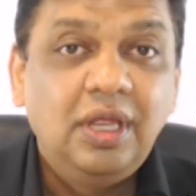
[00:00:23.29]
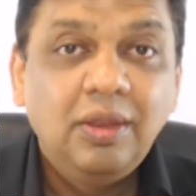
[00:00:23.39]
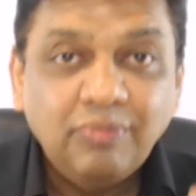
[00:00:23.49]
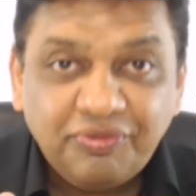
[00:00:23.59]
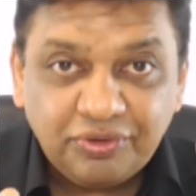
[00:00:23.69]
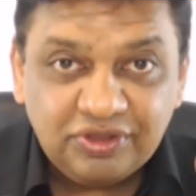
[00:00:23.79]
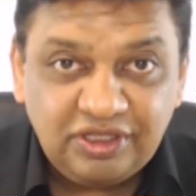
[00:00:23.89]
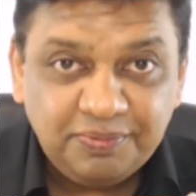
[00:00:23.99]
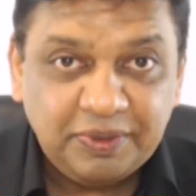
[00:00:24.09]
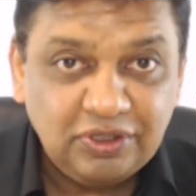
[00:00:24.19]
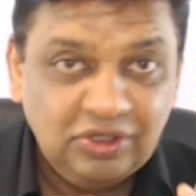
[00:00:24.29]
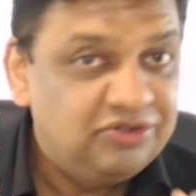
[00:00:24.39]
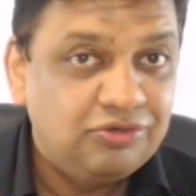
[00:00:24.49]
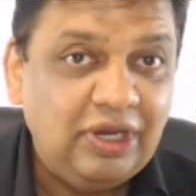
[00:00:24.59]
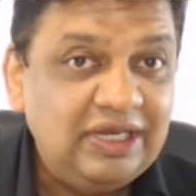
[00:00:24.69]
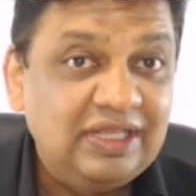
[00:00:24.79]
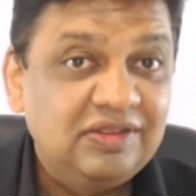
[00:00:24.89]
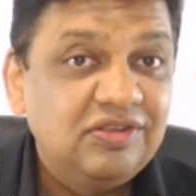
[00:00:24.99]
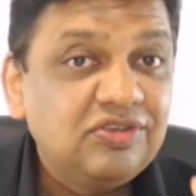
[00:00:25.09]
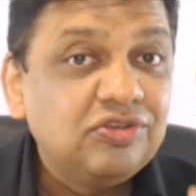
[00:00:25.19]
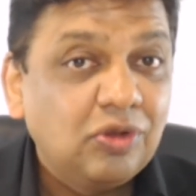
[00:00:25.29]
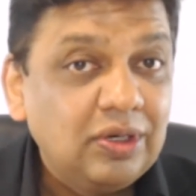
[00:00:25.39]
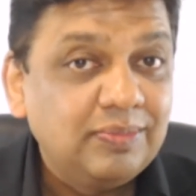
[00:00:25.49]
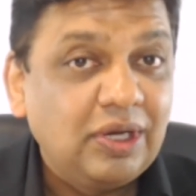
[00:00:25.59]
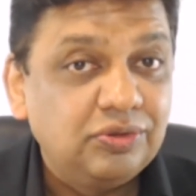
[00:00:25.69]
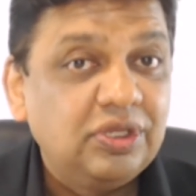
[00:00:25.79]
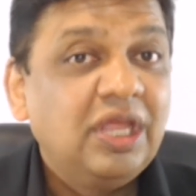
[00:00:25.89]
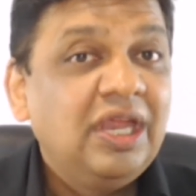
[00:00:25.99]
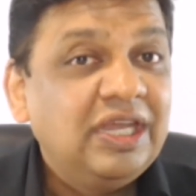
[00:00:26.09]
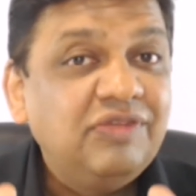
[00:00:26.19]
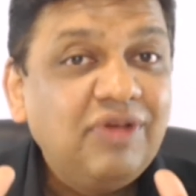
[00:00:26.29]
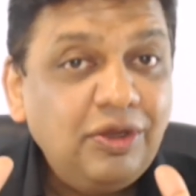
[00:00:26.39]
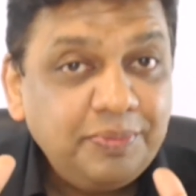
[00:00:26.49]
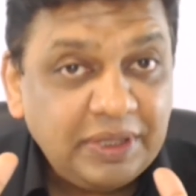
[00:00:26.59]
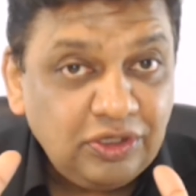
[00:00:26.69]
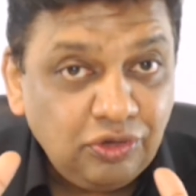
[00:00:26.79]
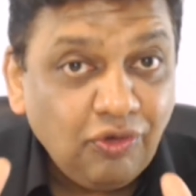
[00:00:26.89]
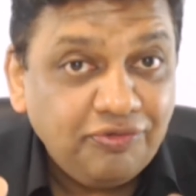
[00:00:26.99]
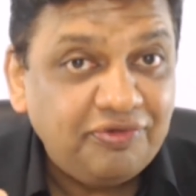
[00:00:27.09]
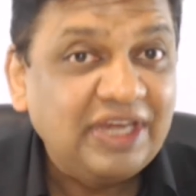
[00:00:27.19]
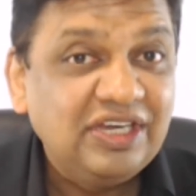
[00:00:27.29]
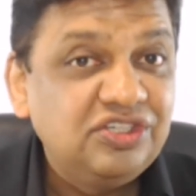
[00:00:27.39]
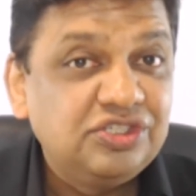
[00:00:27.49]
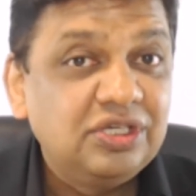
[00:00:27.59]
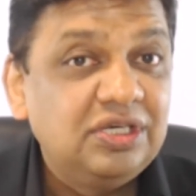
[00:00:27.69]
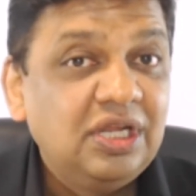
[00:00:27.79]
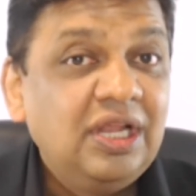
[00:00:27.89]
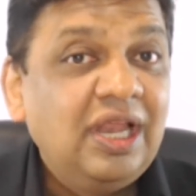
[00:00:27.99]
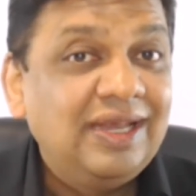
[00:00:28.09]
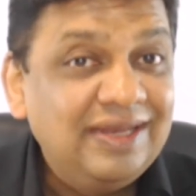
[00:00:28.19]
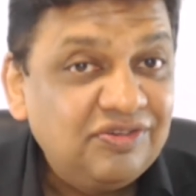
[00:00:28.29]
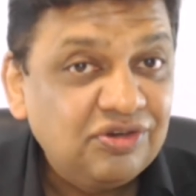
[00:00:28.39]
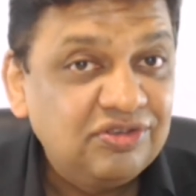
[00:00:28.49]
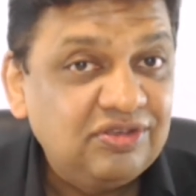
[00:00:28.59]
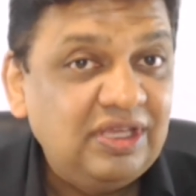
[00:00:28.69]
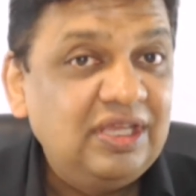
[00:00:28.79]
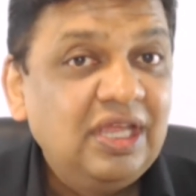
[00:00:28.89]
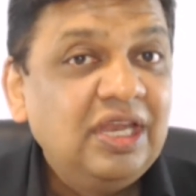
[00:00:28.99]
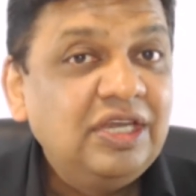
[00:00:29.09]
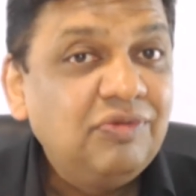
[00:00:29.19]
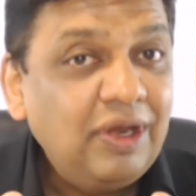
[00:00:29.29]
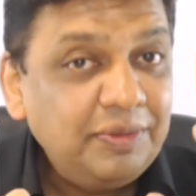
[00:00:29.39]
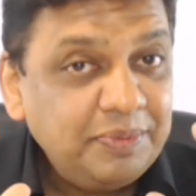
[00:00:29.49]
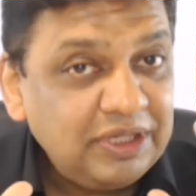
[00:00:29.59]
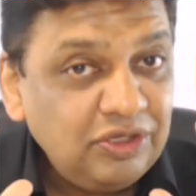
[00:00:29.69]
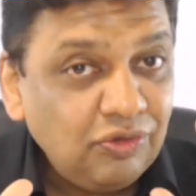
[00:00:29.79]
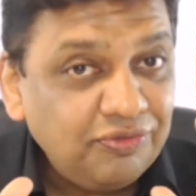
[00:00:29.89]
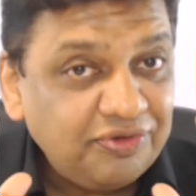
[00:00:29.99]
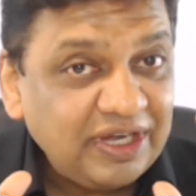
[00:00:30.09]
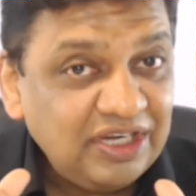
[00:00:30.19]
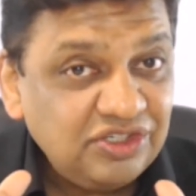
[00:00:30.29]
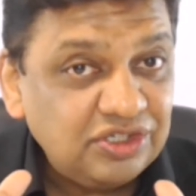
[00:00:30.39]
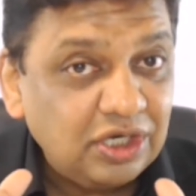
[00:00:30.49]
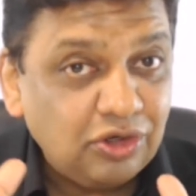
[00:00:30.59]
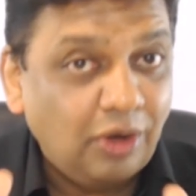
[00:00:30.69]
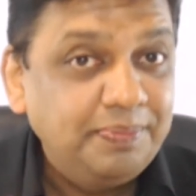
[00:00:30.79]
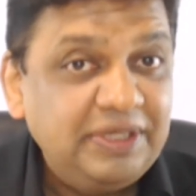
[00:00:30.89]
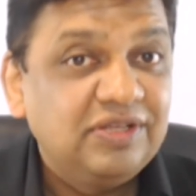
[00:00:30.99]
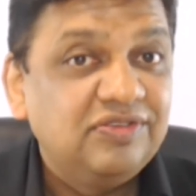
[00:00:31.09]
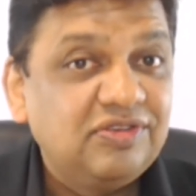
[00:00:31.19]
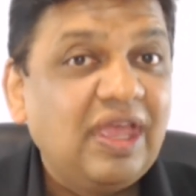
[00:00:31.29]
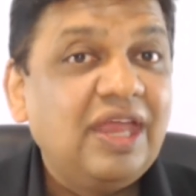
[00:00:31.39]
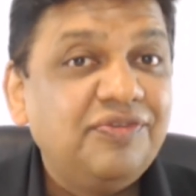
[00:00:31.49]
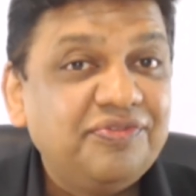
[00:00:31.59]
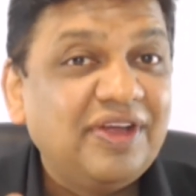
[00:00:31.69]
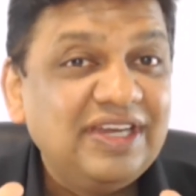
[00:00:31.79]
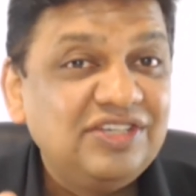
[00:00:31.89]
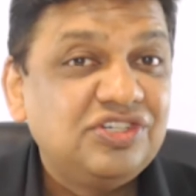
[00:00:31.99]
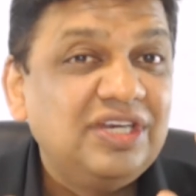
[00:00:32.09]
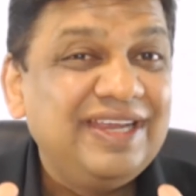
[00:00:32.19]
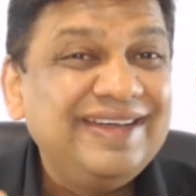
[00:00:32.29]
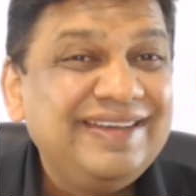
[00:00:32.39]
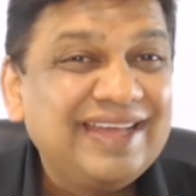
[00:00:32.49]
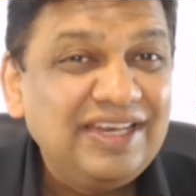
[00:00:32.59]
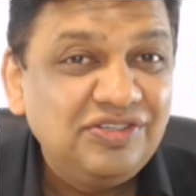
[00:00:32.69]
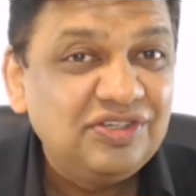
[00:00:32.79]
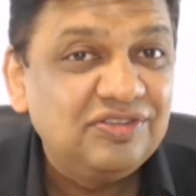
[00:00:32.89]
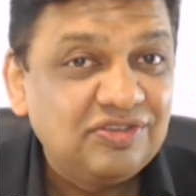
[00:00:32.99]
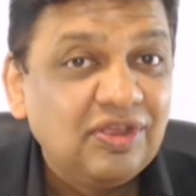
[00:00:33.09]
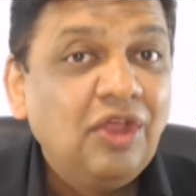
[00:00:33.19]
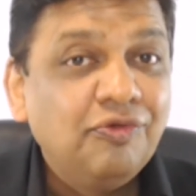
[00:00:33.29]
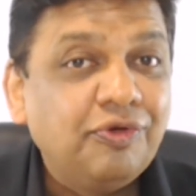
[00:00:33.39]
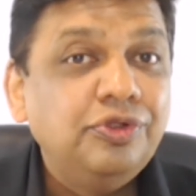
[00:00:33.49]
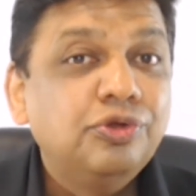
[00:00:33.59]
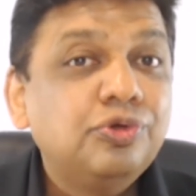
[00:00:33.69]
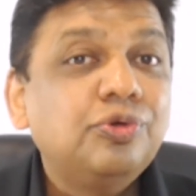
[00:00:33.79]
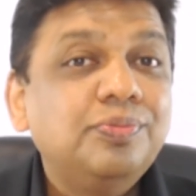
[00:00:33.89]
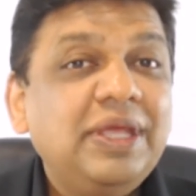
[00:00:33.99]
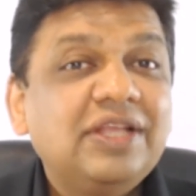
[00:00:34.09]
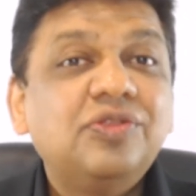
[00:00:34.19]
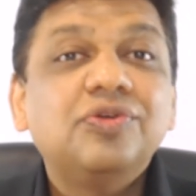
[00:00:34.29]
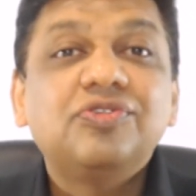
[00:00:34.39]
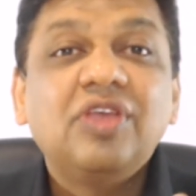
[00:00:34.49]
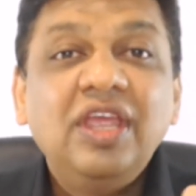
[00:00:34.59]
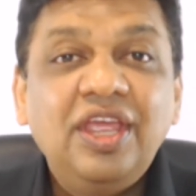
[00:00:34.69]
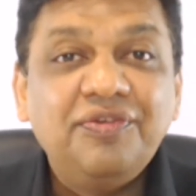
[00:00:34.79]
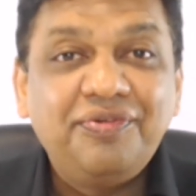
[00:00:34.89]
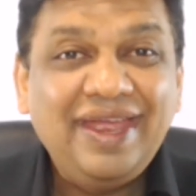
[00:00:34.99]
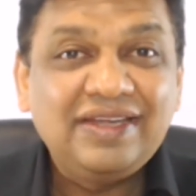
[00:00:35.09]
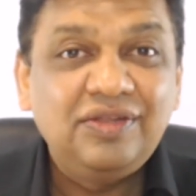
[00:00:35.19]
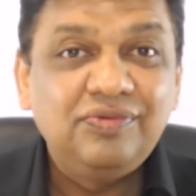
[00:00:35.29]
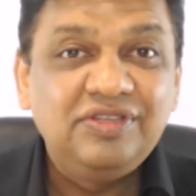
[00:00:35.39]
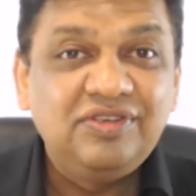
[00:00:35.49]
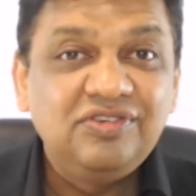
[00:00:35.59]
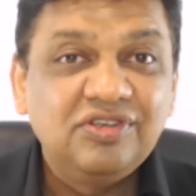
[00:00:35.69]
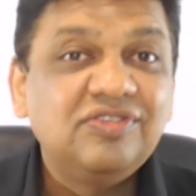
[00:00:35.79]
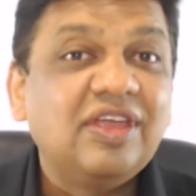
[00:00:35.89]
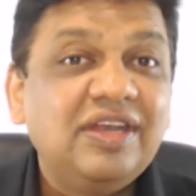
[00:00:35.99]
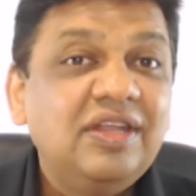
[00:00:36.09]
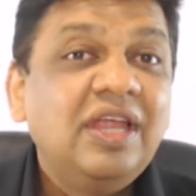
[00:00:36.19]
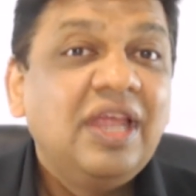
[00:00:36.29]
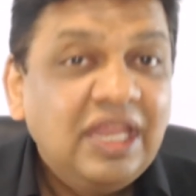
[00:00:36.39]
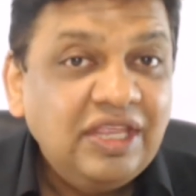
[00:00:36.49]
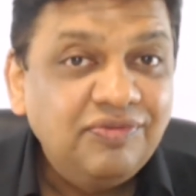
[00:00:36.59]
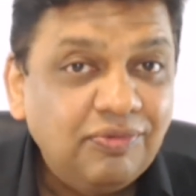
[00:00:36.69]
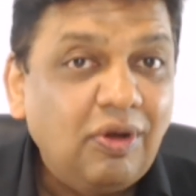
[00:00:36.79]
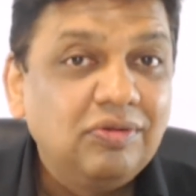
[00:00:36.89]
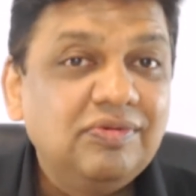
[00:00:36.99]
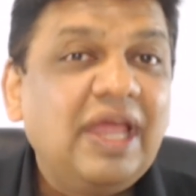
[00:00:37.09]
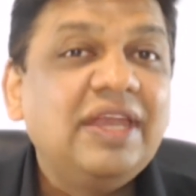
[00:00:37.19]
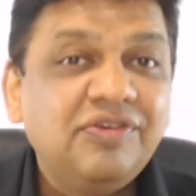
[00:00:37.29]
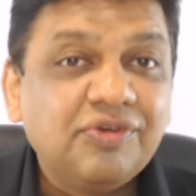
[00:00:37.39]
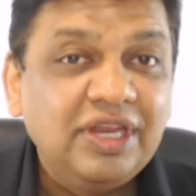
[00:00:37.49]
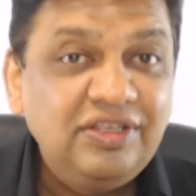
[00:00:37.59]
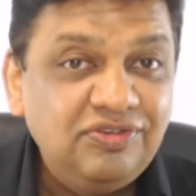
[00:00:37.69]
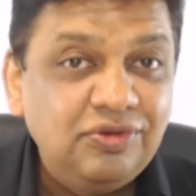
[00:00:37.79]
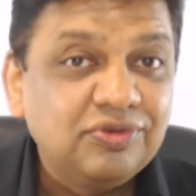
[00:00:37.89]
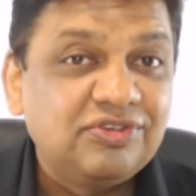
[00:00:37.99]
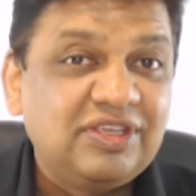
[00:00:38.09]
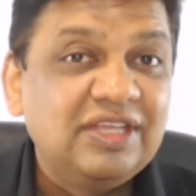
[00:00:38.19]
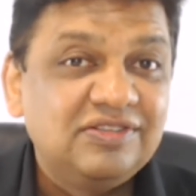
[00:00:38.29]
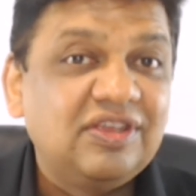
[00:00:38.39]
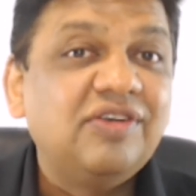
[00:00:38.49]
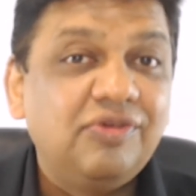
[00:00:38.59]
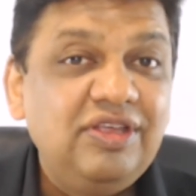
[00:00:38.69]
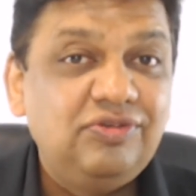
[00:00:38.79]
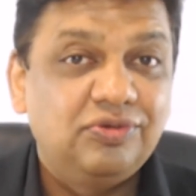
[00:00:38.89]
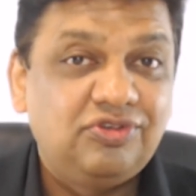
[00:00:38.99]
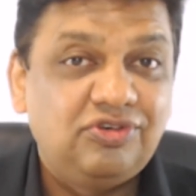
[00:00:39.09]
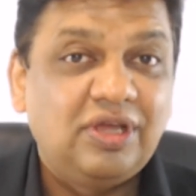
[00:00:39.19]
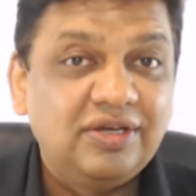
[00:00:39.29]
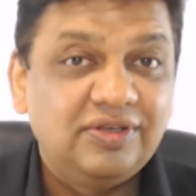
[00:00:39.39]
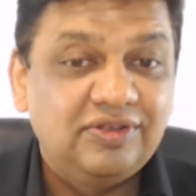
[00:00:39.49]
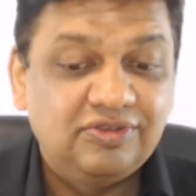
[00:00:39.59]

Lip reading: But for this particular training, this is all about developing your financial literacy, developing your financial competence and financial intelligence for you to make those effective decisions and evolve and raise your skills and raise your standards.